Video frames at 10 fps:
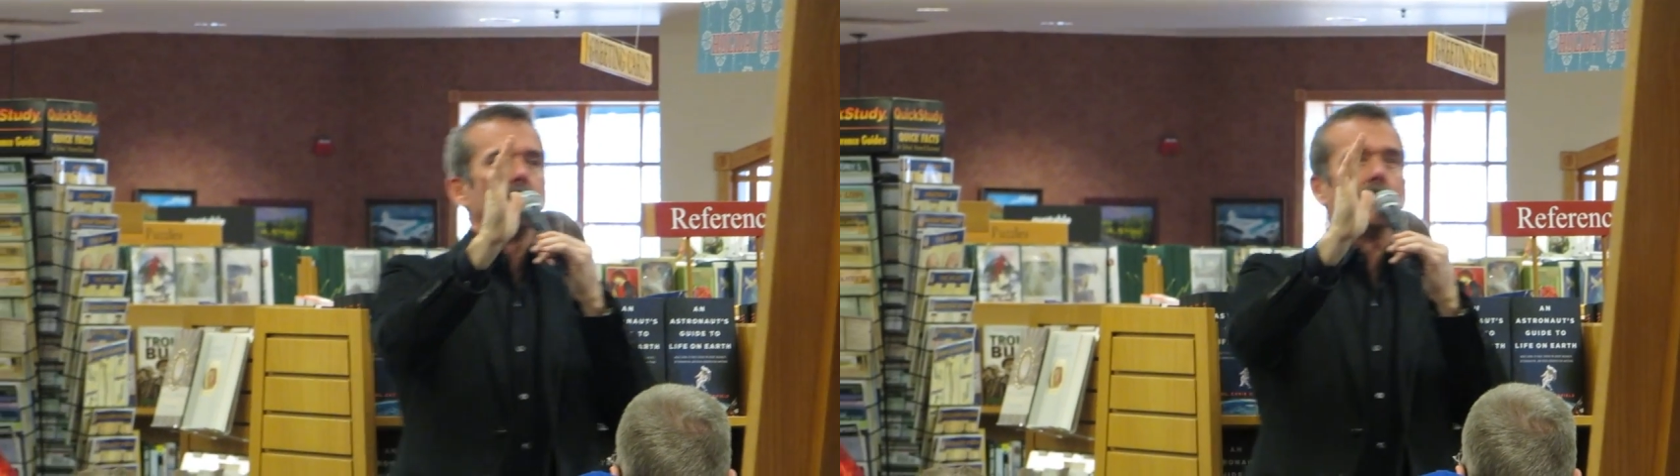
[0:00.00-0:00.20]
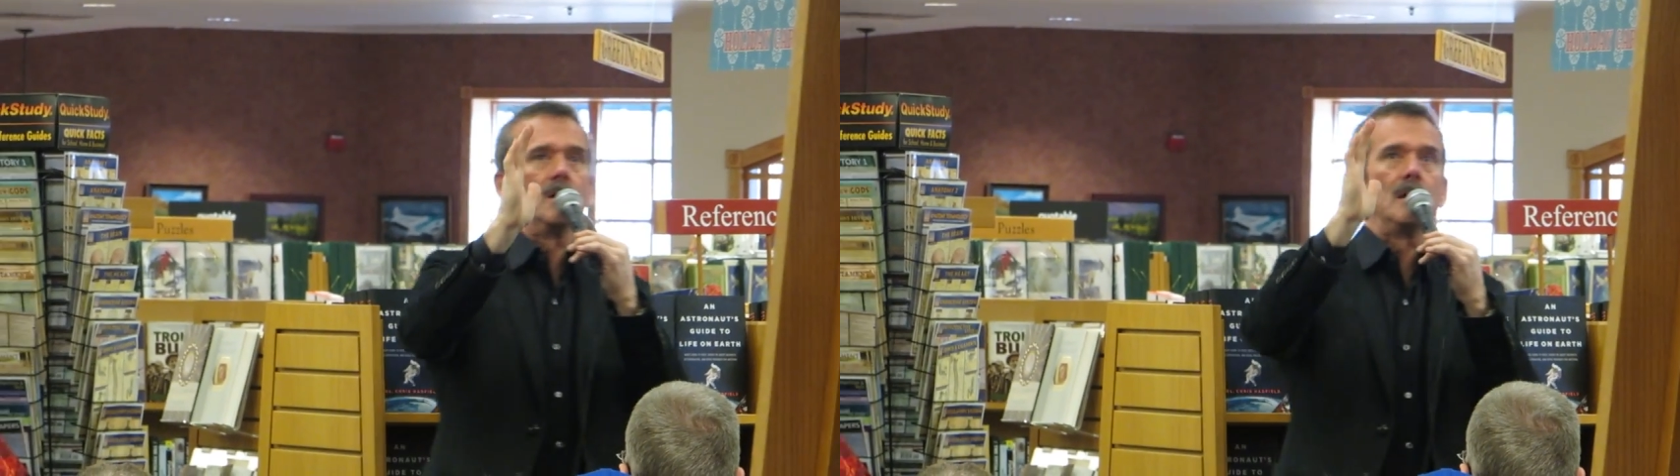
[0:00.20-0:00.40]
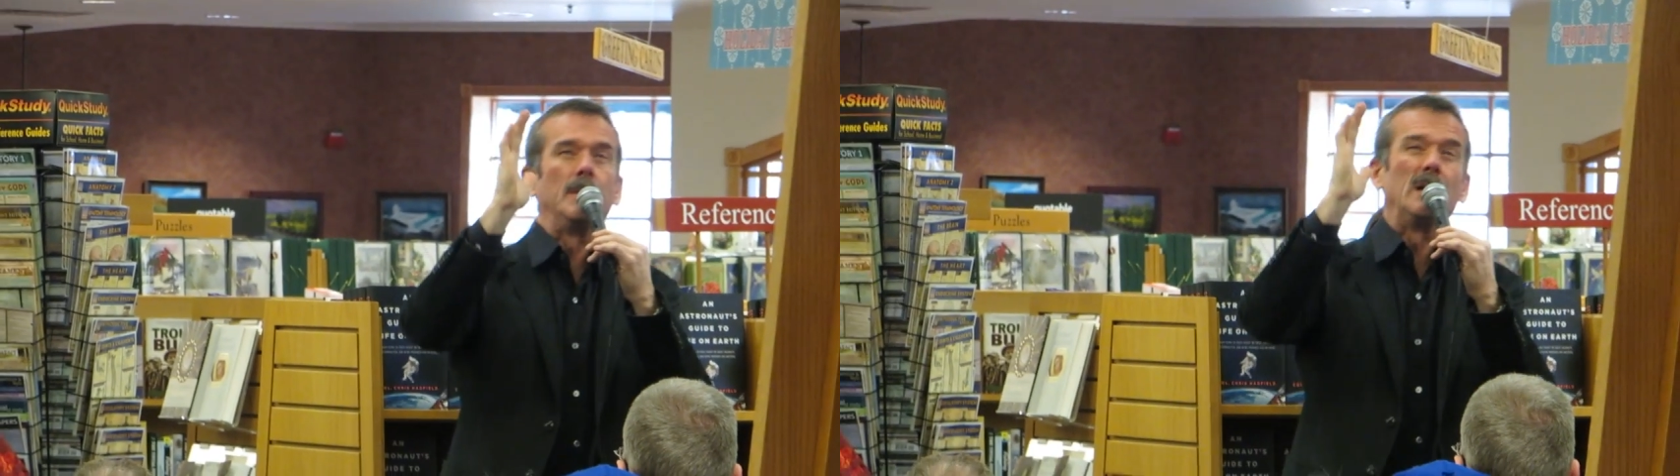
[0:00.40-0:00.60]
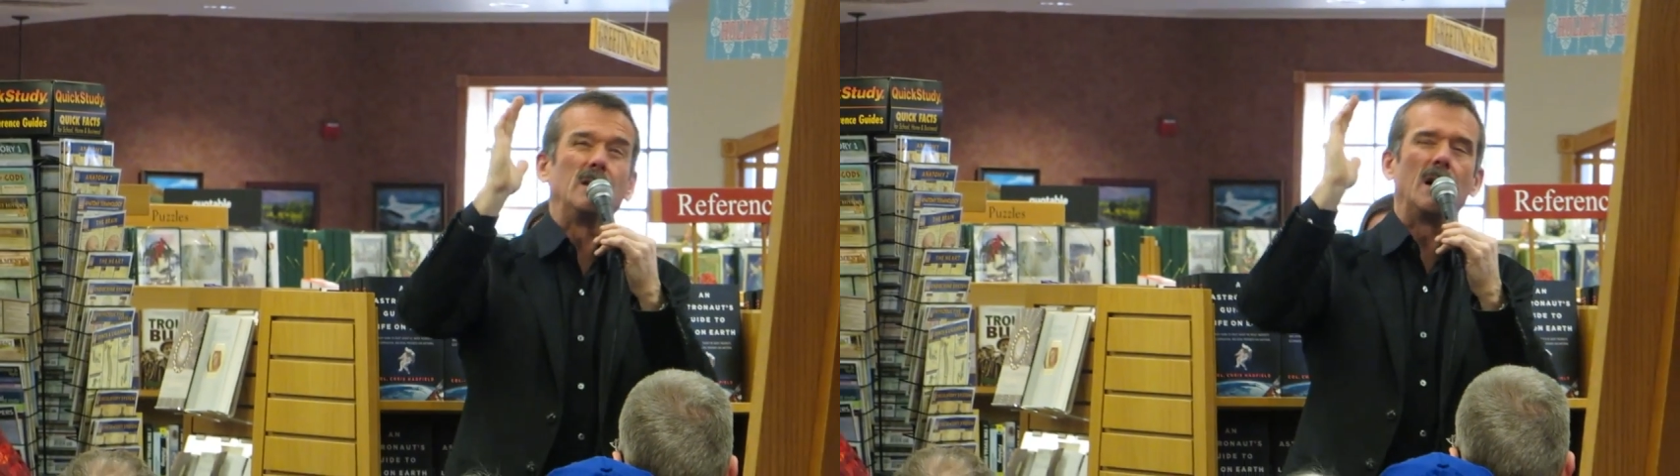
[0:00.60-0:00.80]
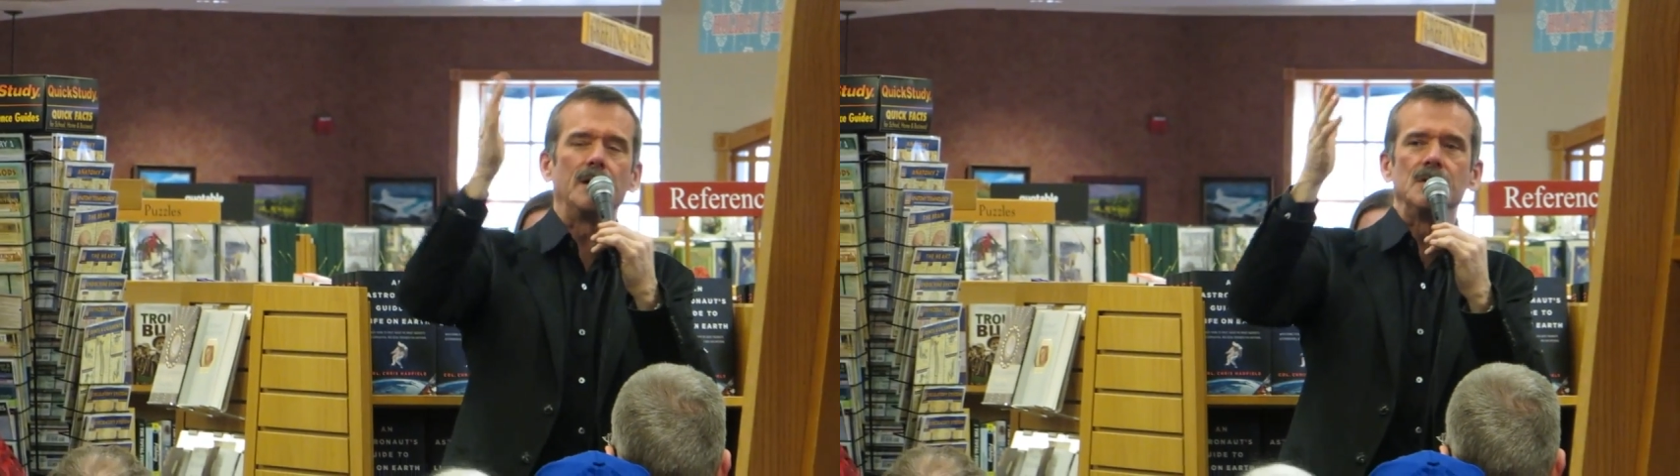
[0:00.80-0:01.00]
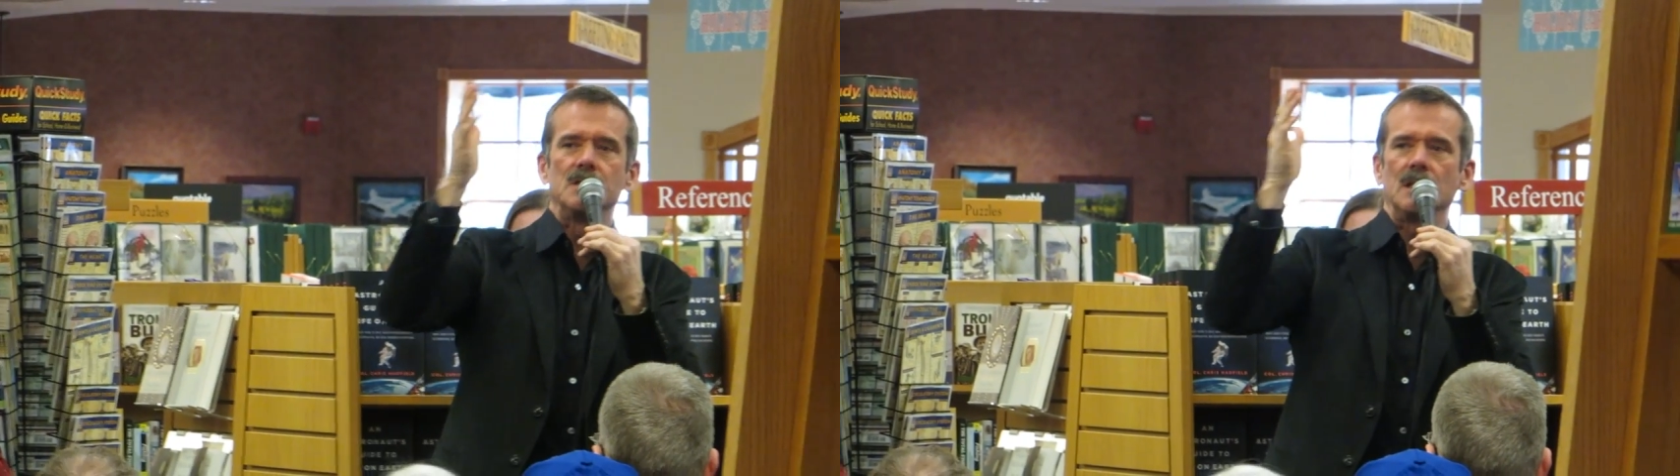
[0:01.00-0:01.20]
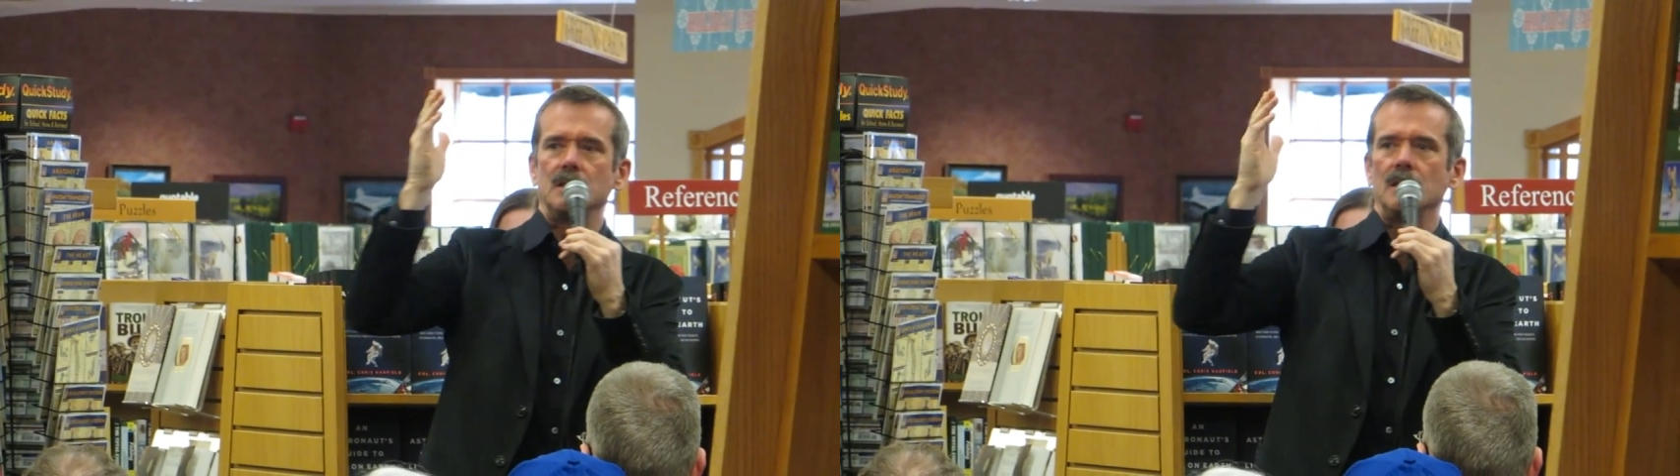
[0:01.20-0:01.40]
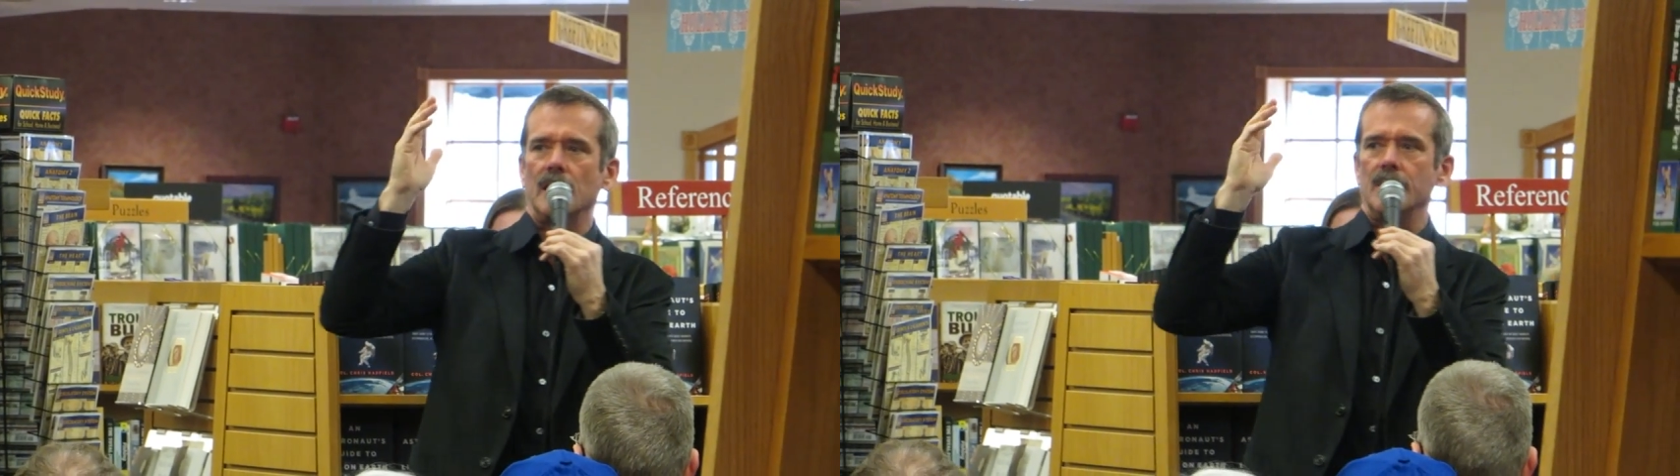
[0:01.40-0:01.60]
you're at about
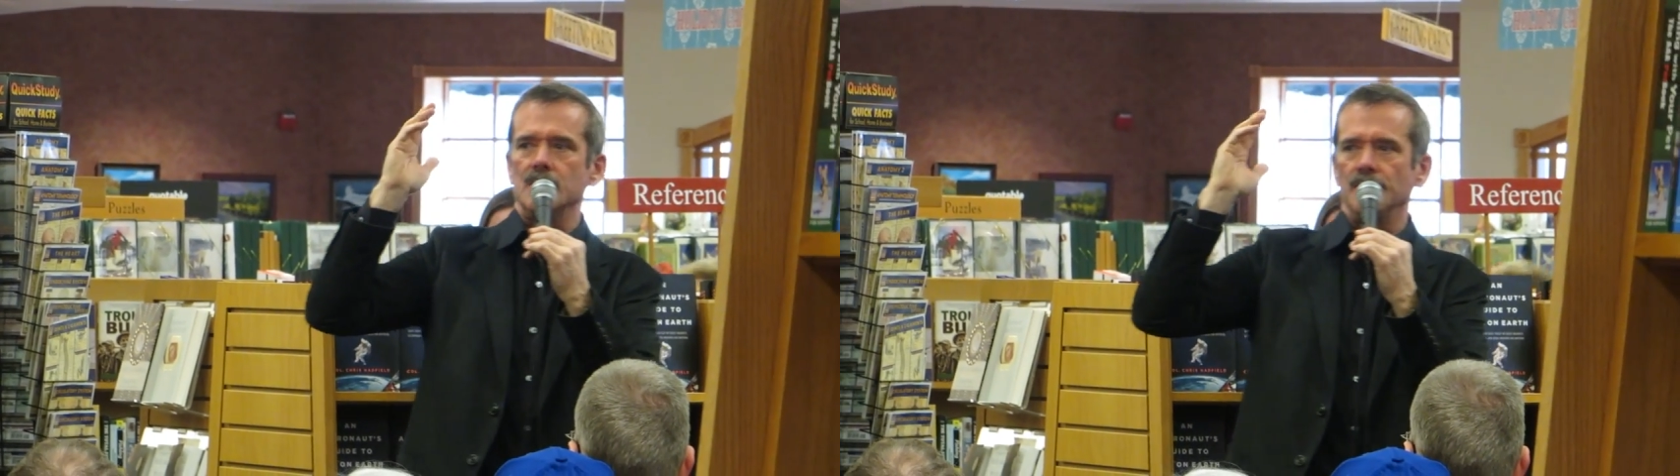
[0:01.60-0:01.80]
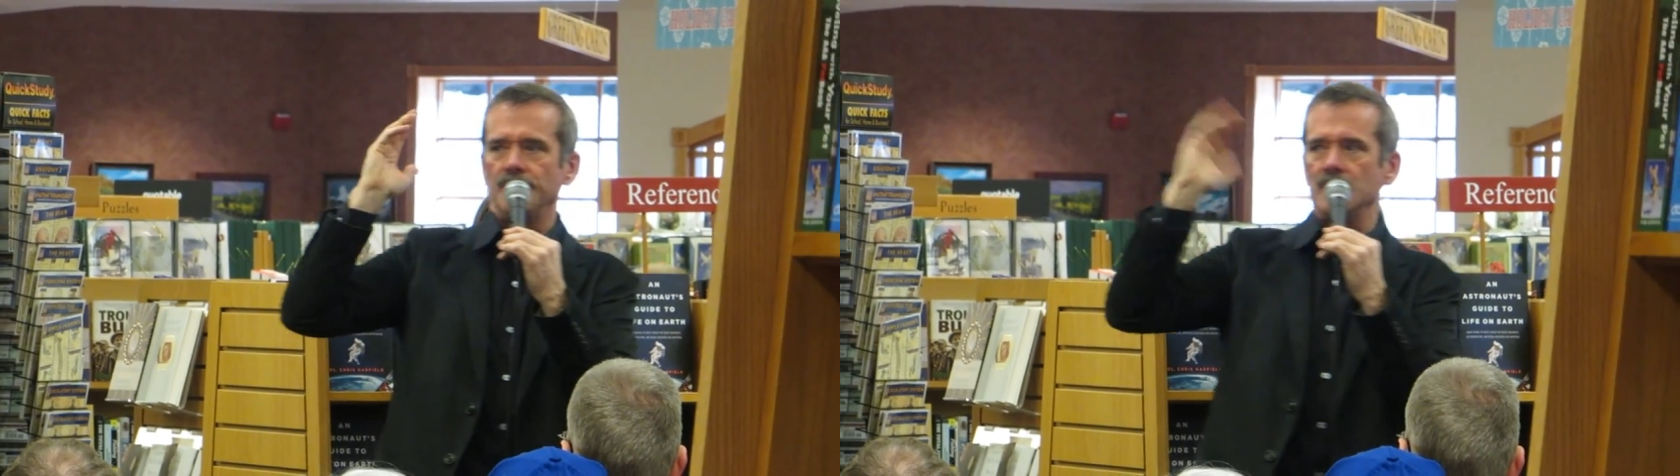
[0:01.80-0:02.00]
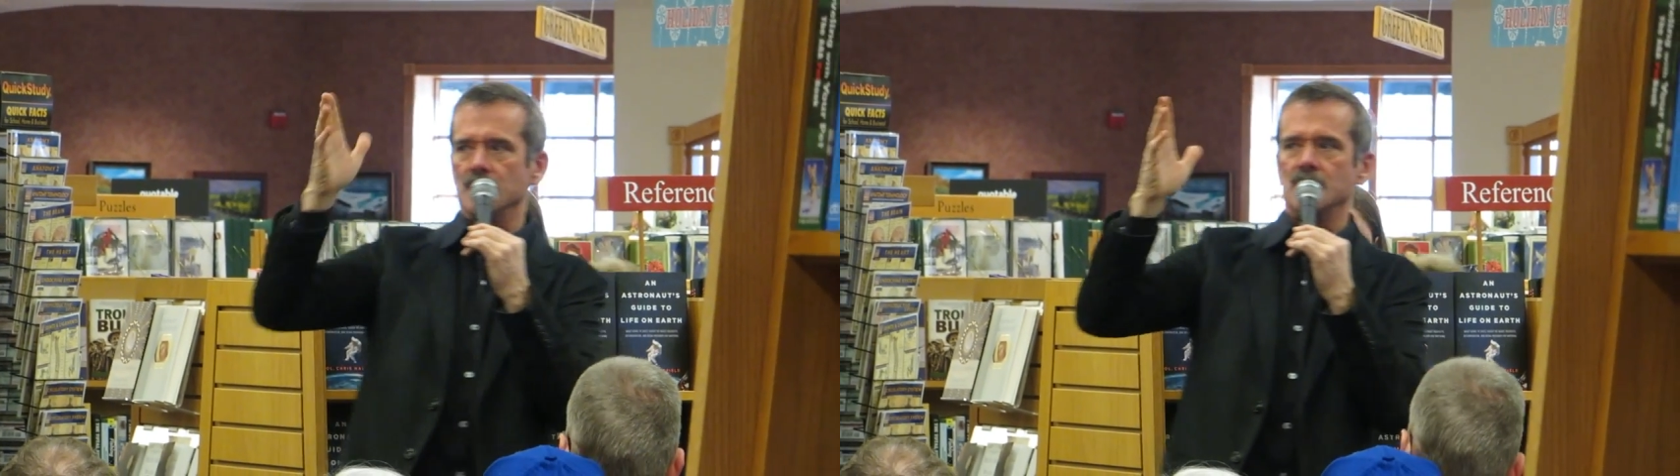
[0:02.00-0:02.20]
160,000 feet and